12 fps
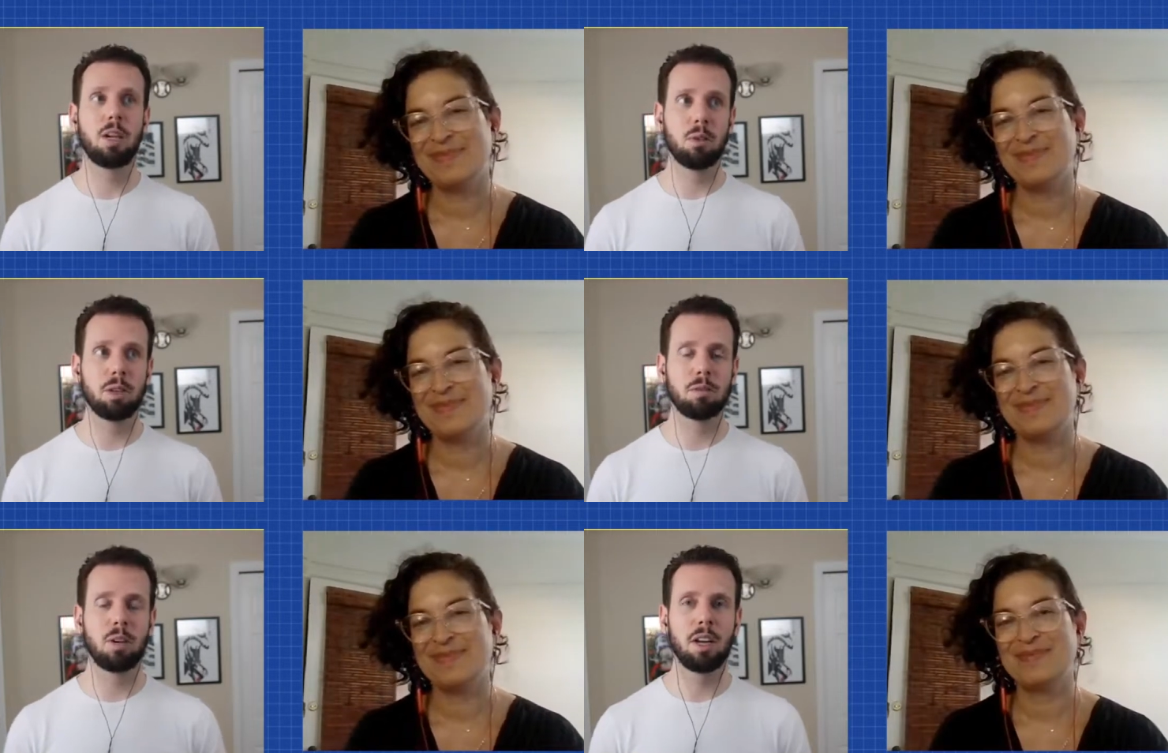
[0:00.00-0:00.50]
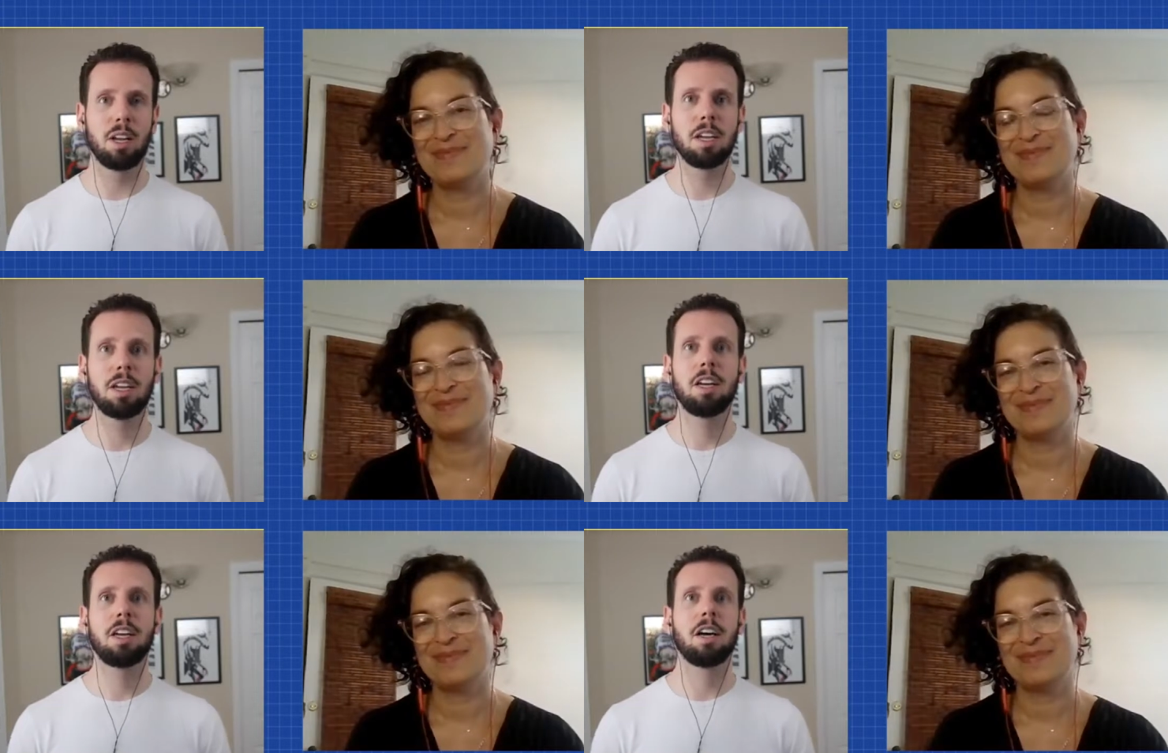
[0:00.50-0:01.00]
Speaker 1: bringing in some
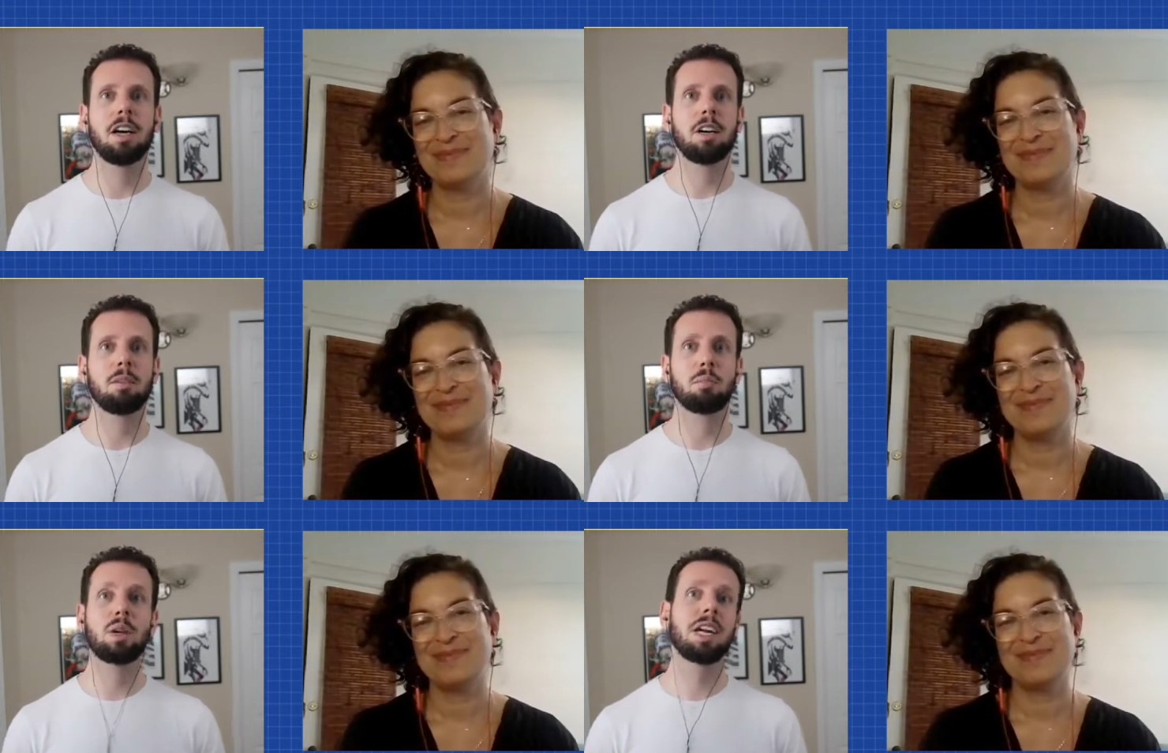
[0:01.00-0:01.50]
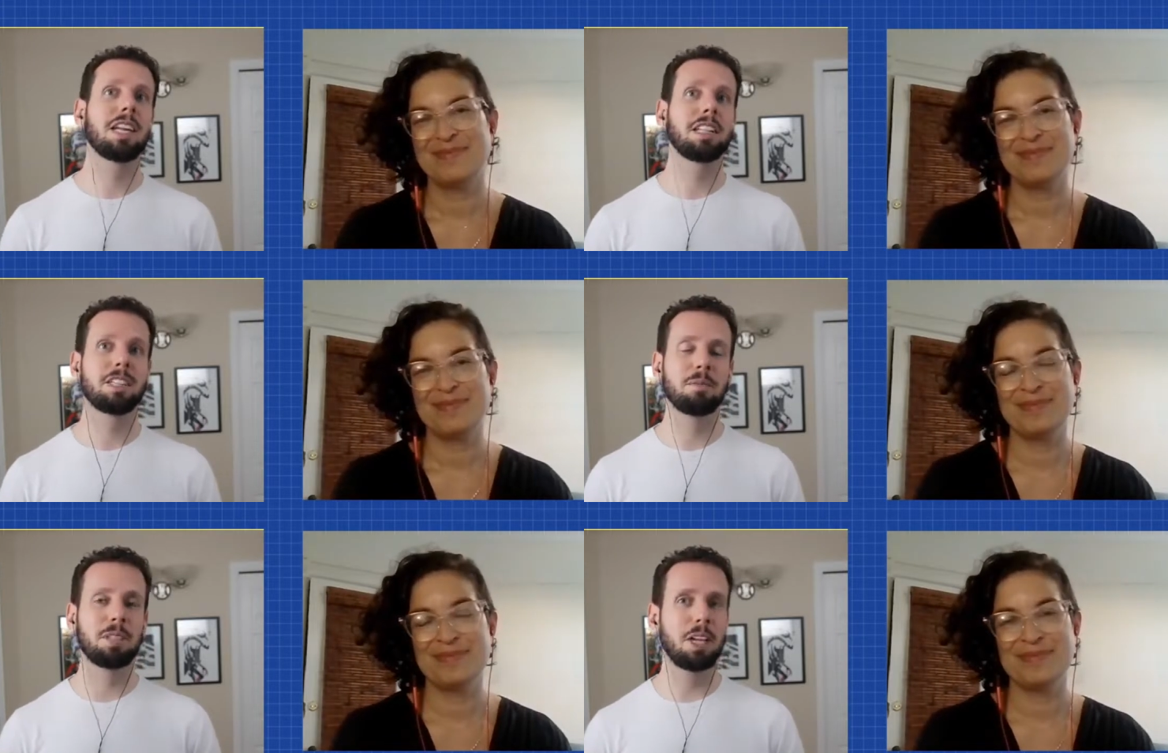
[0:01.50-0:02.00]
psychoanalysis and
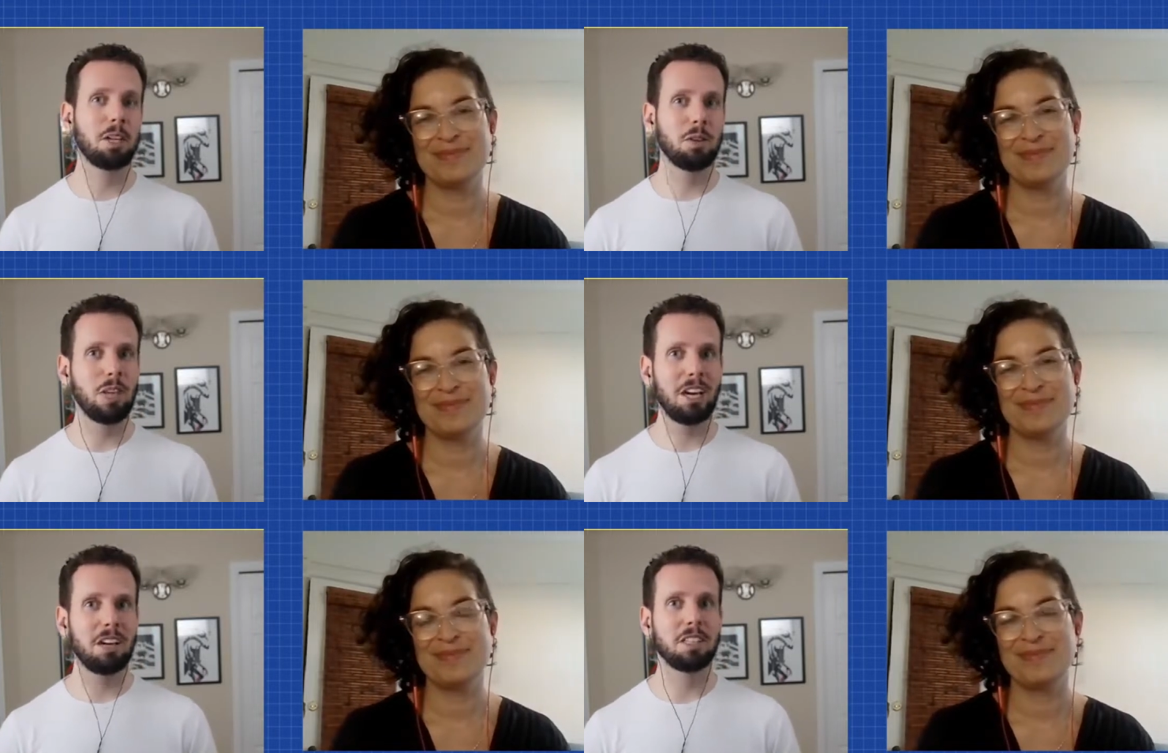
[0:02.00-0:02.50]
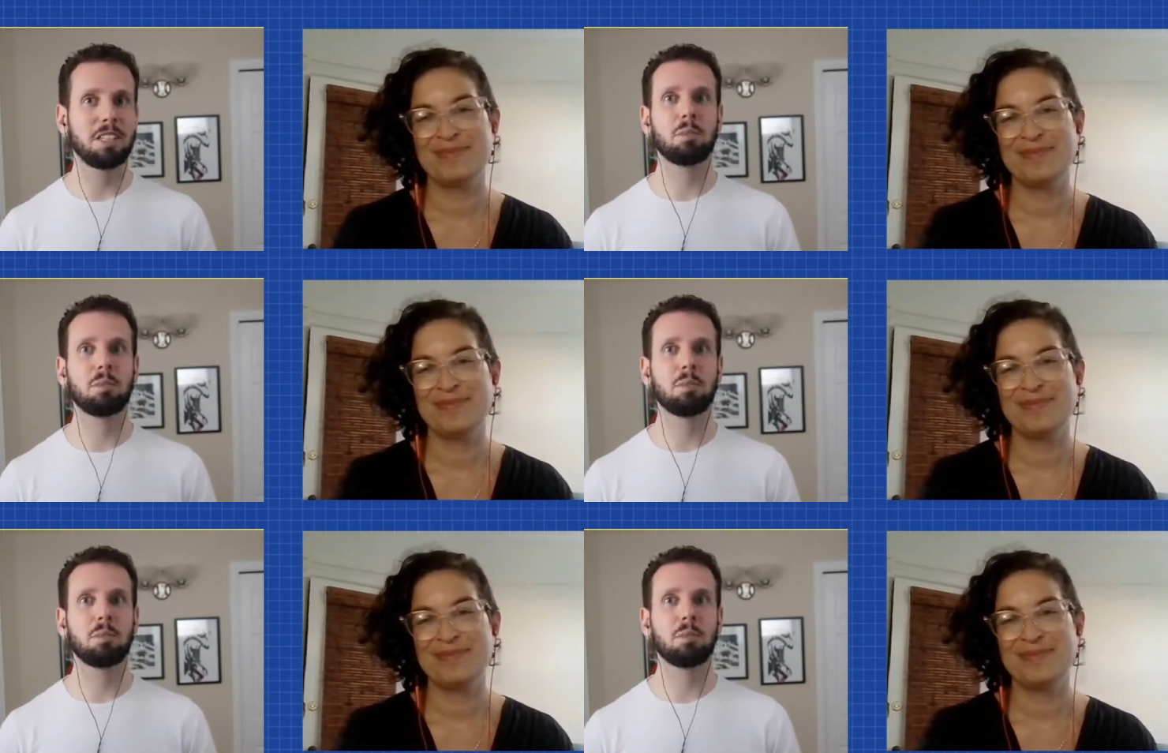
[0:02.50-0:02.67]
bringing in some psychology.